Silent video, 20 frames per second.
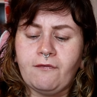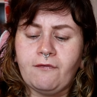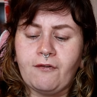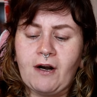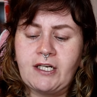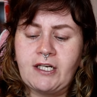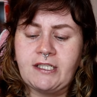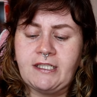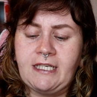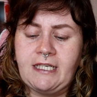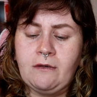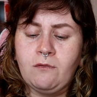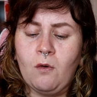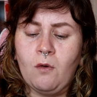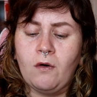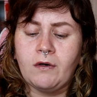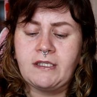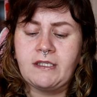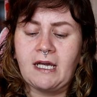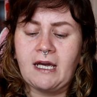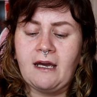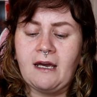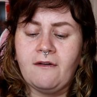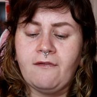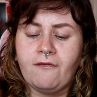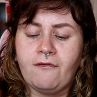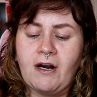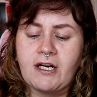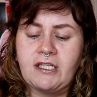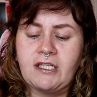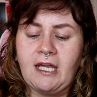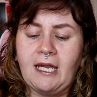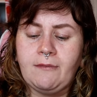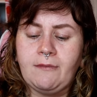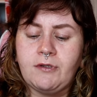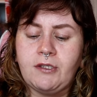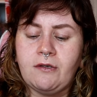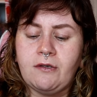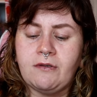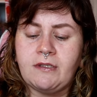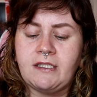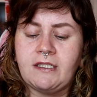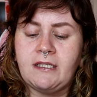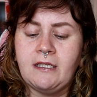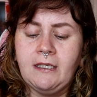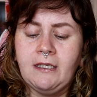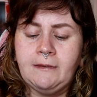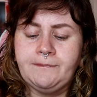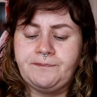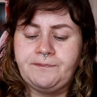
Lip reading: fresh seawater, fresh lime juice,